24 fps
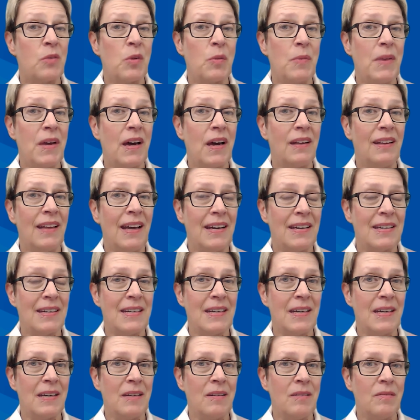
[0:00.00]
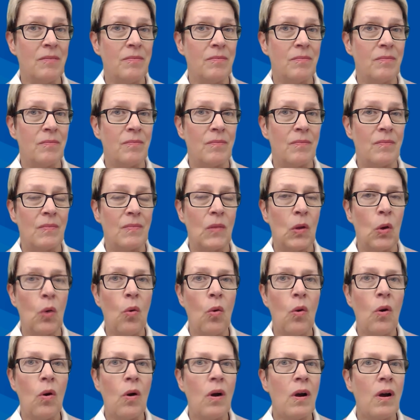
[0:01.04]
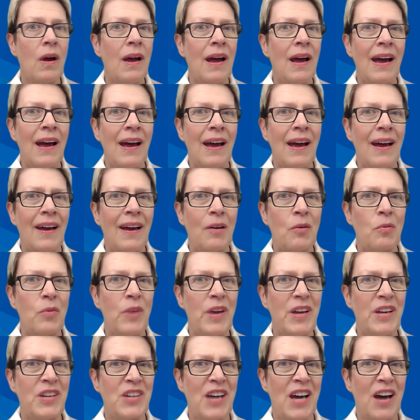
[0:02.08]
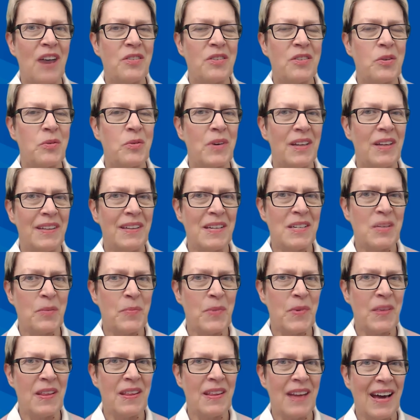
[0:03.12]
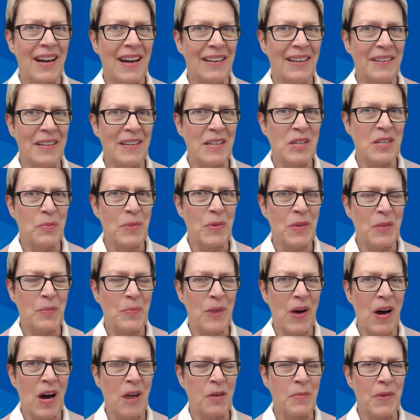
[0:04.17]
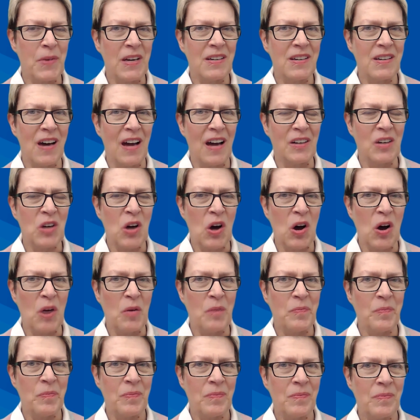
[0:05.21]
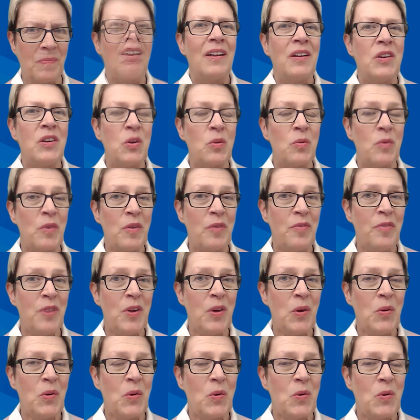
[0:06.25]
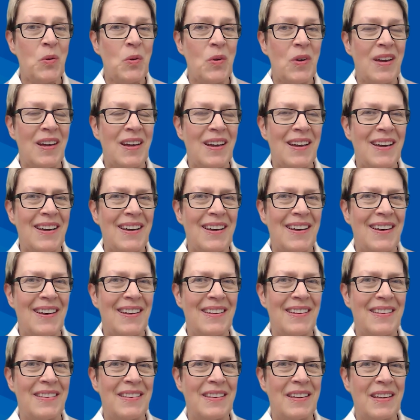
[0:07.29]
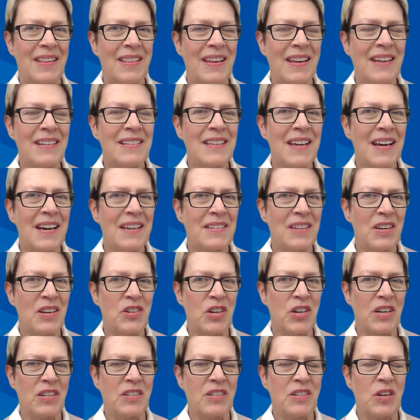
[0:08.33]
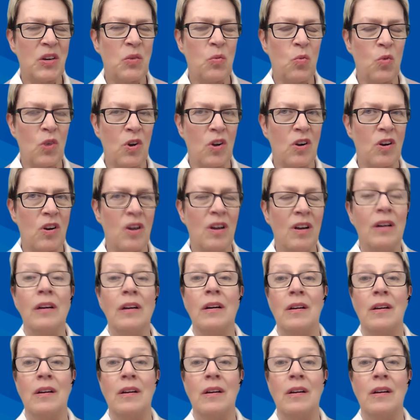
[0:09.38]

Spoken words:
with me on LinkedIn or reach out to Elizabeth@ElizabethBachman.com. To review, the things I suggested were